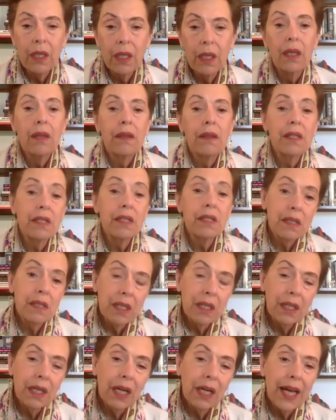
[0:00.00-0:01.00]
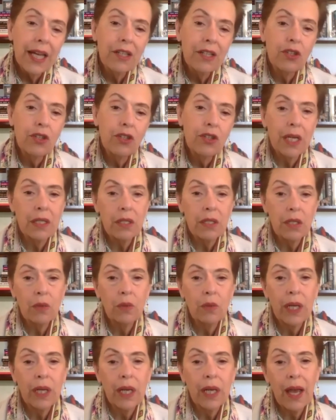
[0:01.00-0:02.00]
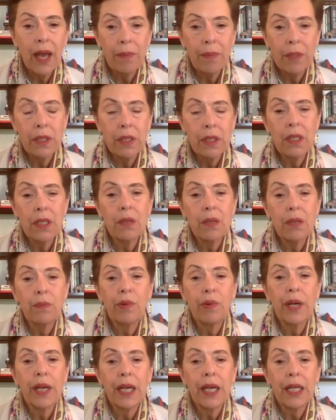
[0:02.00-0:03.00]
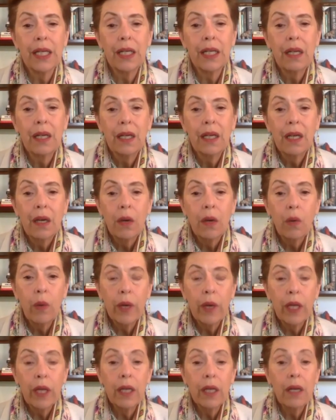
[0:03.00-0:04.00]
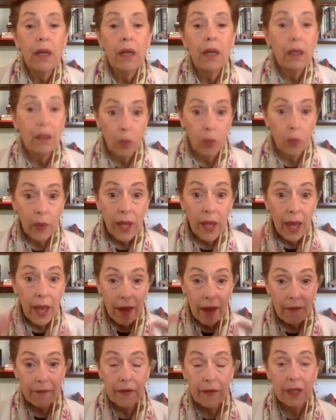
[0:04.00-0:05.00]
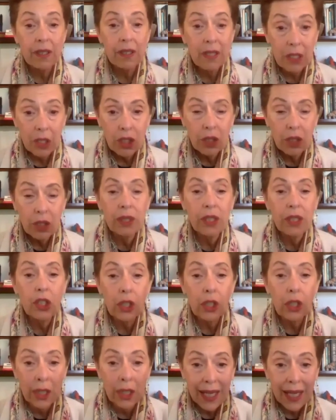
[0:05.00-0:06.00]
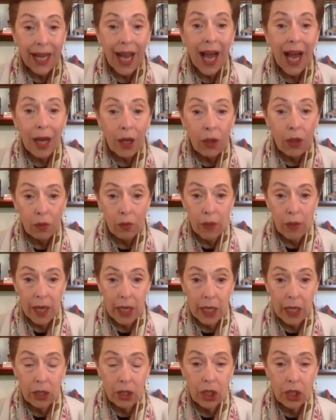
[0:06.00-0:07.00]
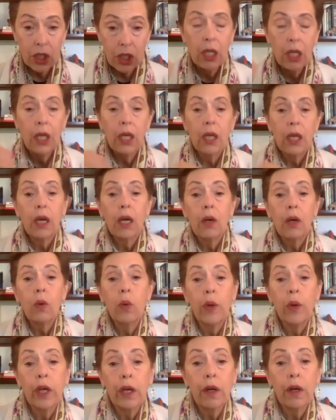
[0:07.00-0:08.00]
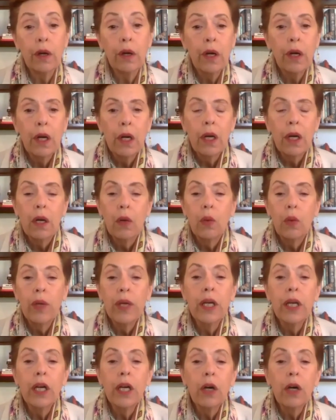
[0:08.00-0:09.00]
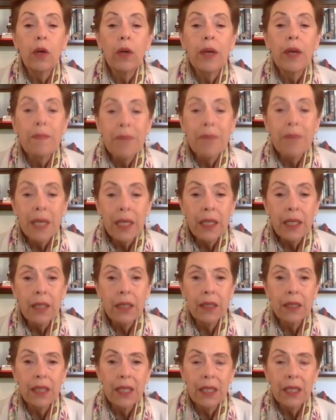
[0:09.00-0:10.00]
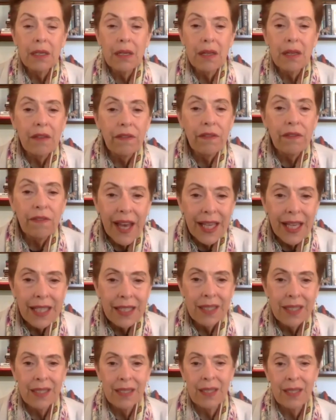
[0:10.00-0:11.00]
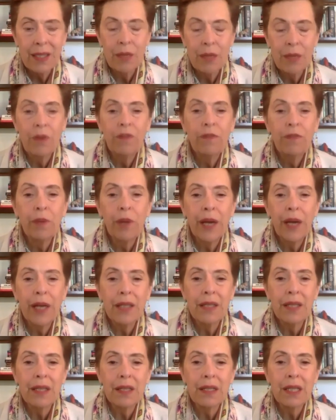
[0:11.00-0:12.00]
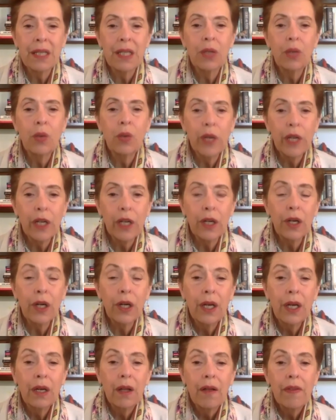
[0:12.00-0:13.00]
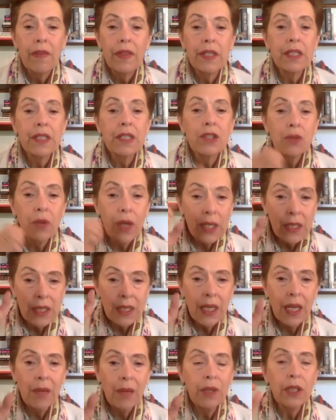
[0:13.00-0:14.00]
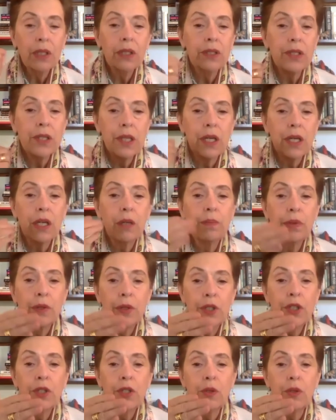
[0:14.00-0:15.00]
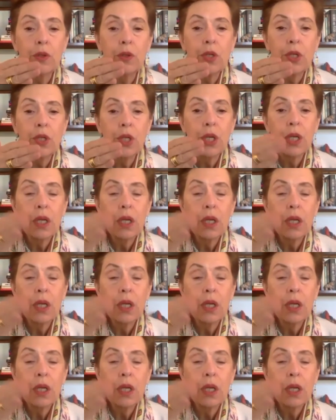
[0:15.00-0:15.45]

This is in contrast to what happens in the brain when we have a situation like outrage, where we go immediately into the fast system of processing, where the stress chemicals that are produced